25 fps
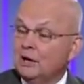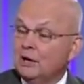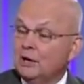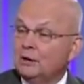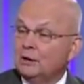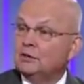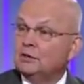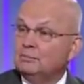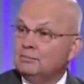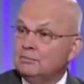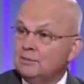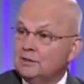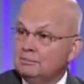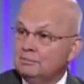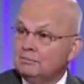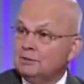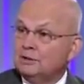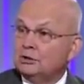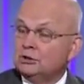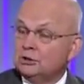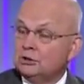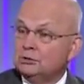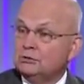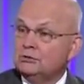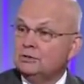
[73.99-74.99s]
our
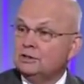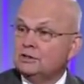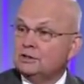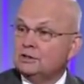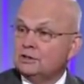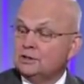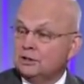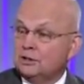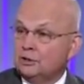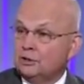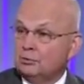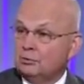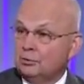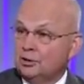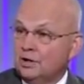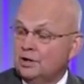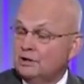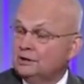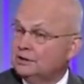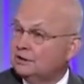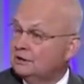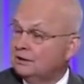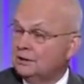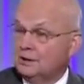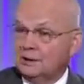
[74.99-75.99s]
commitment to this enterprise.